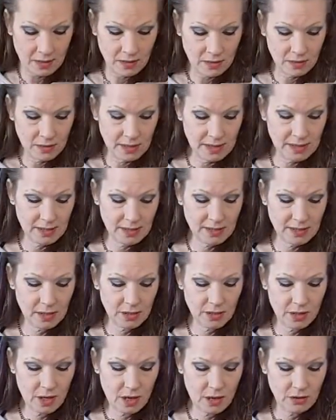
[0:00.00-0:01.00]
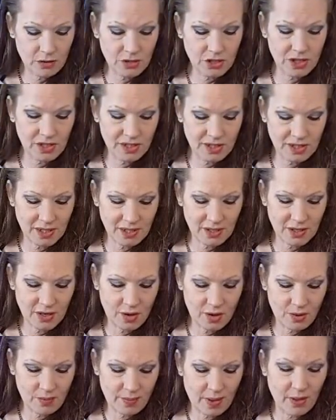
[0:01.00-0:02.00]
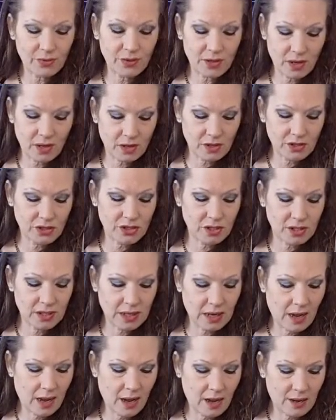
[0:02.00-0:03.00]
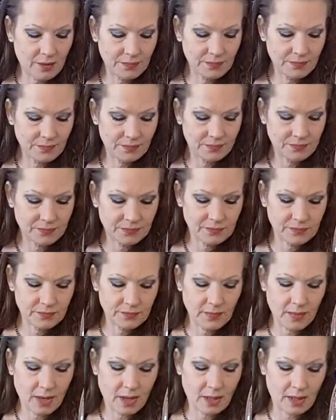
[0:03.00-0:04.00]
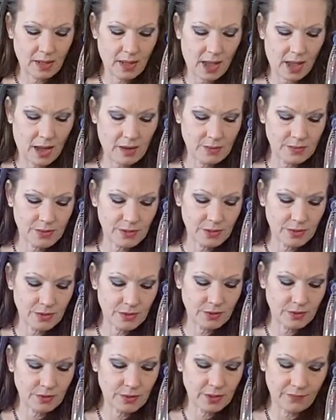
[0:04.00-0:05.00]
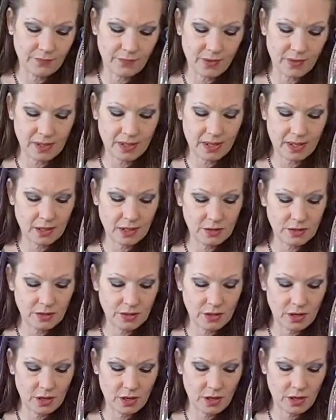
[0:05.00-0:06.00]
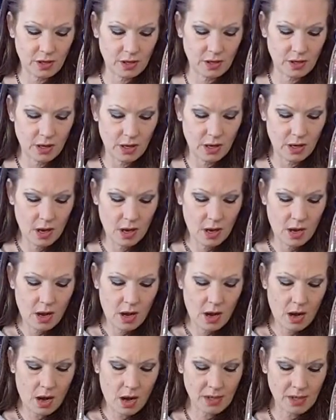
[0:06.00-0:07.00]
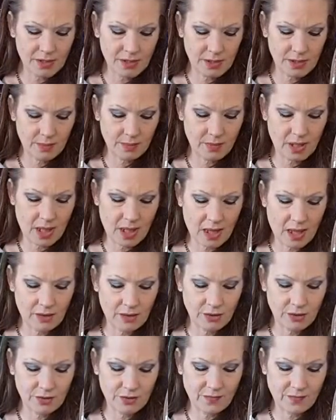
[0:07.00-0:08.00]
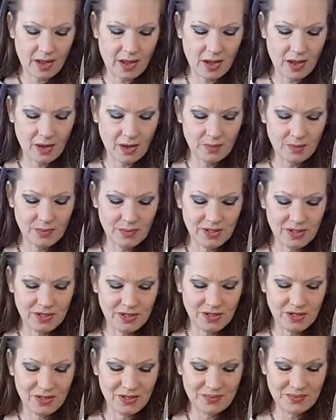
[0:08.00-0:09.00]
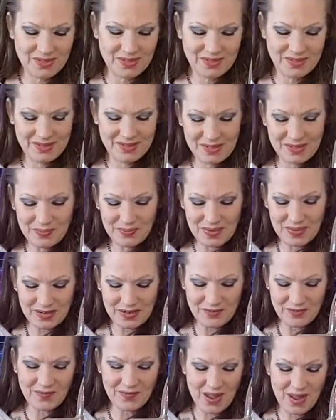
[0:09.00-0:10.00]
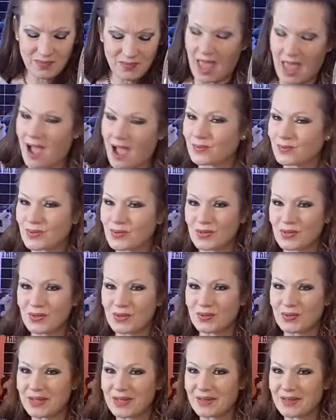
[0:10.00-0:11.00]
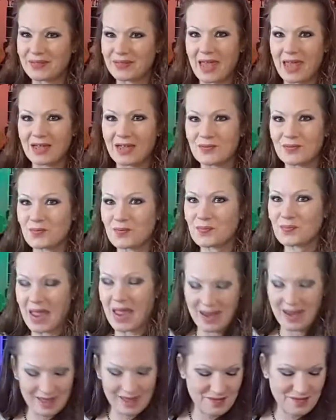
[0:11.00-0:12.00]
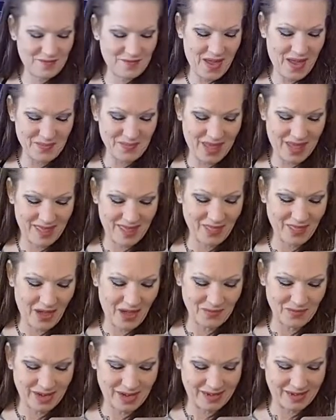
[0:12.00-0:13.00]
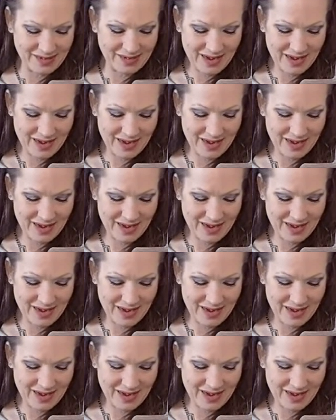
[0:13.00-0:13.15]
He said no, she said no about the ganja. Yeah, absolutely. Fuck cancer. Awesome. Glad, good vibes to be in your family. Absolutely. Thanks for being in the family. I love it.